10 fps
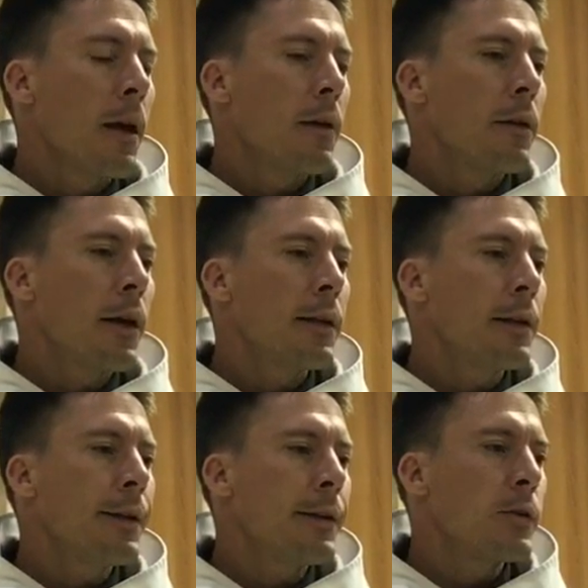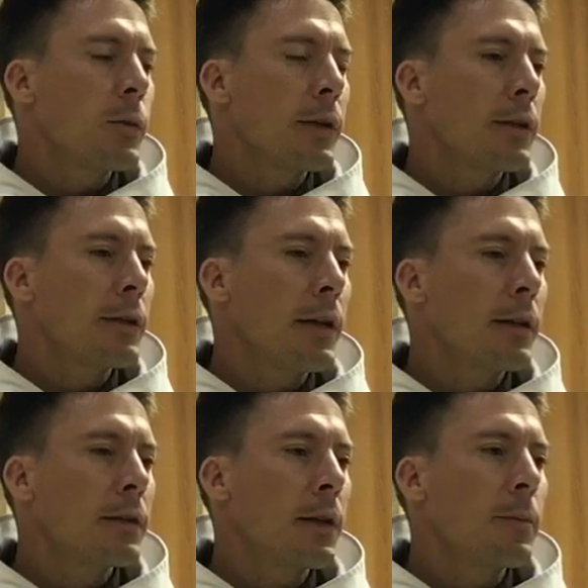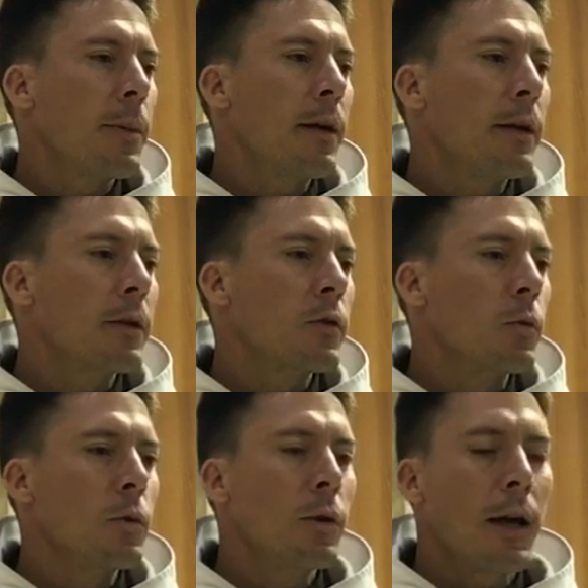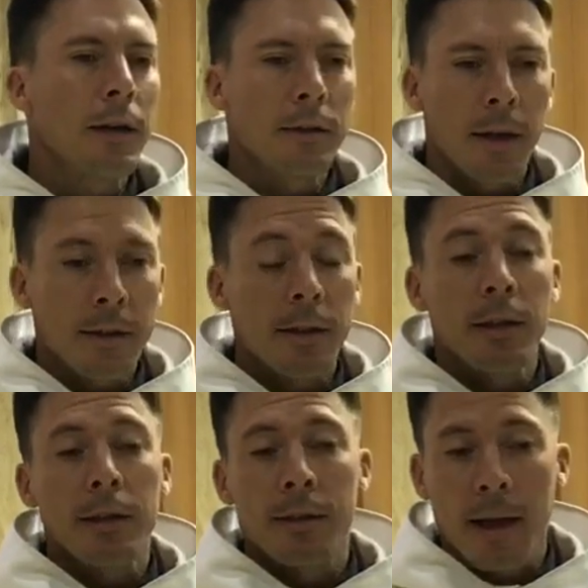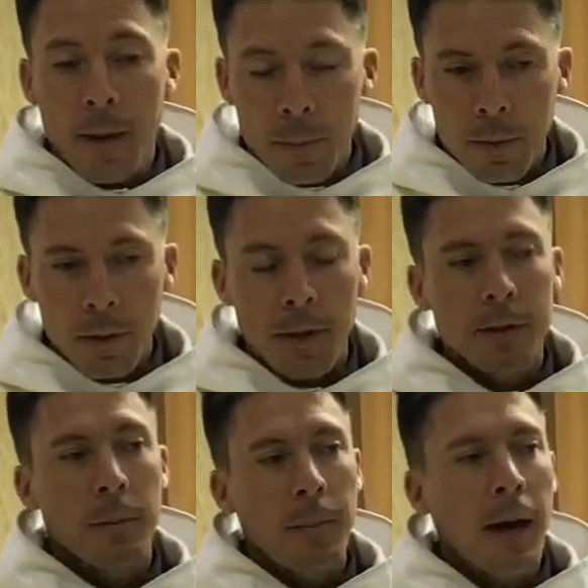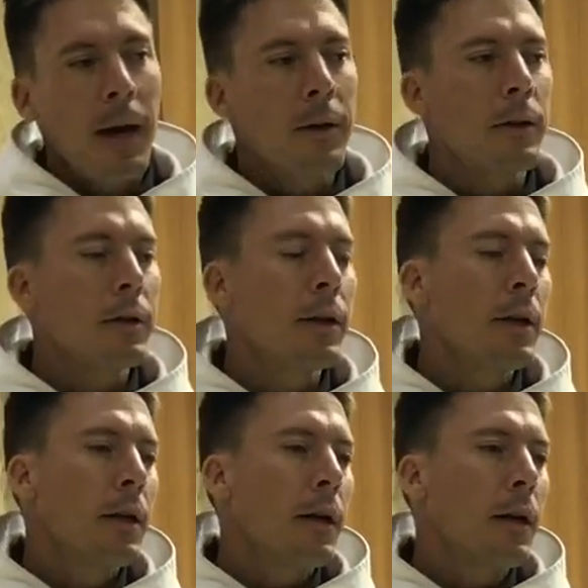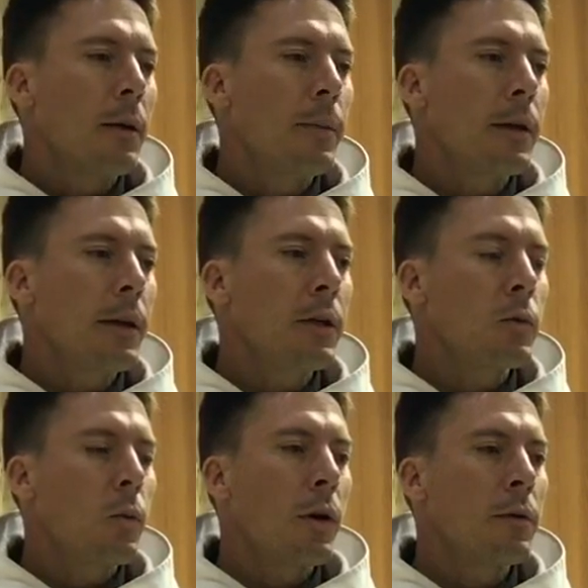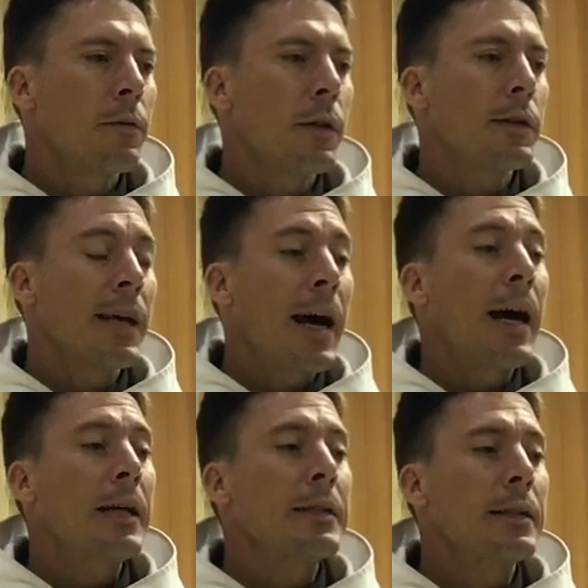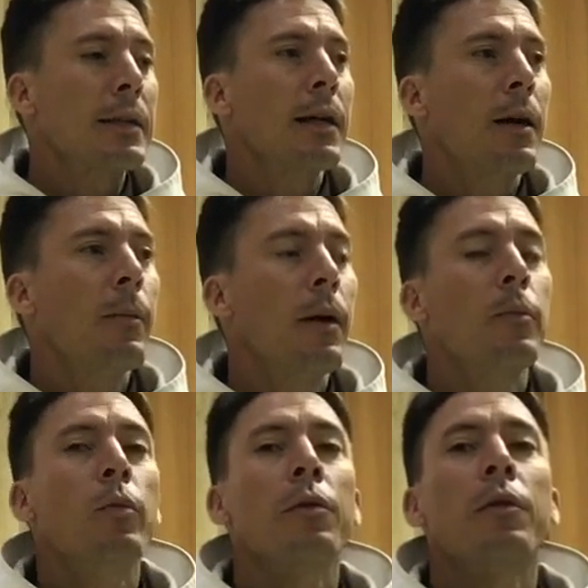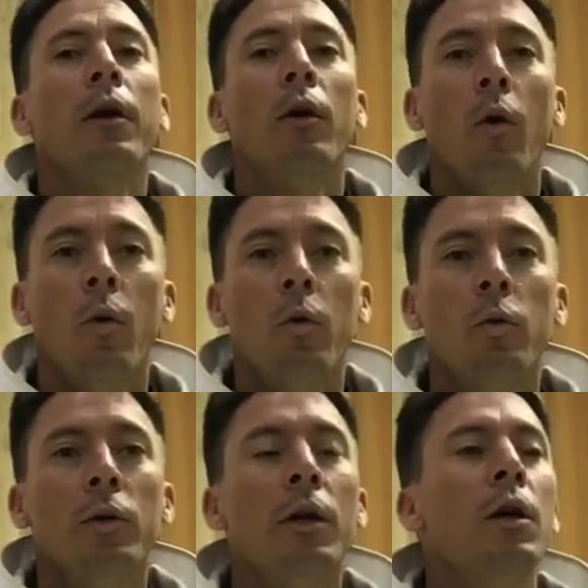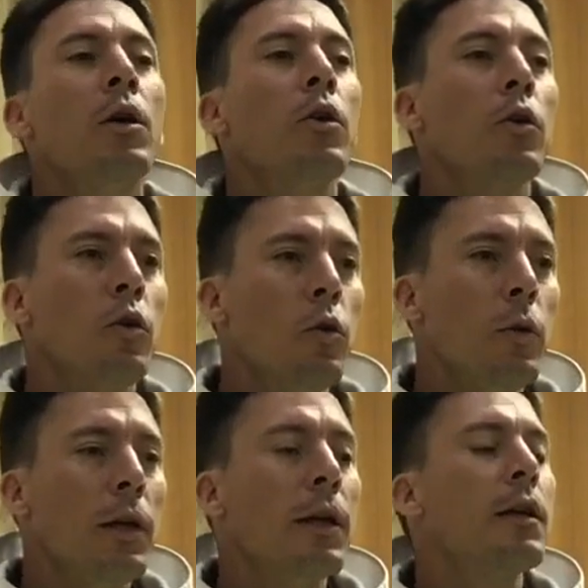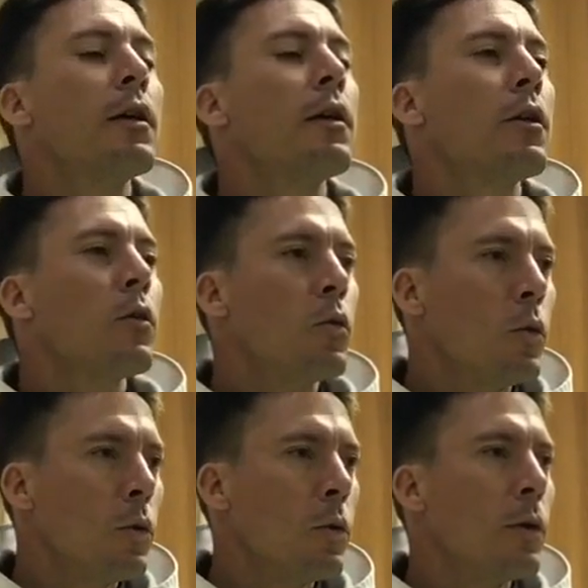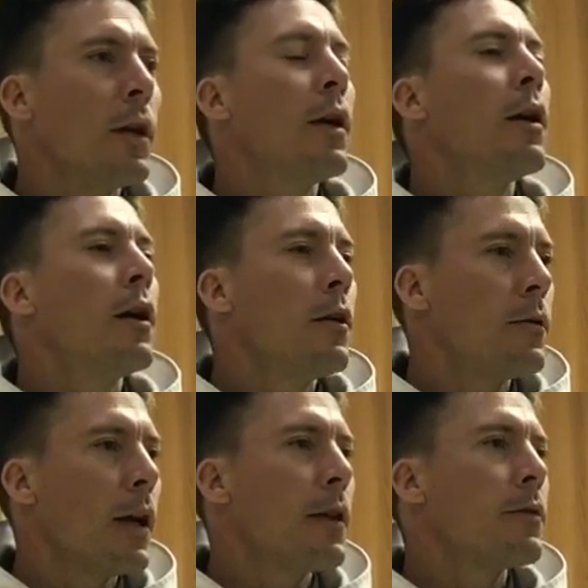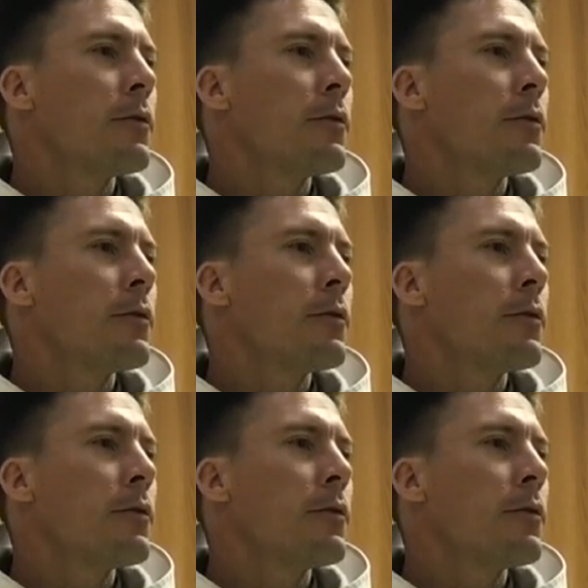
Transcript: And the idea is we can take St. Benedict's rule as, as an example, as a pattern, uh, but each one of us has to come up with their own unique rule of life.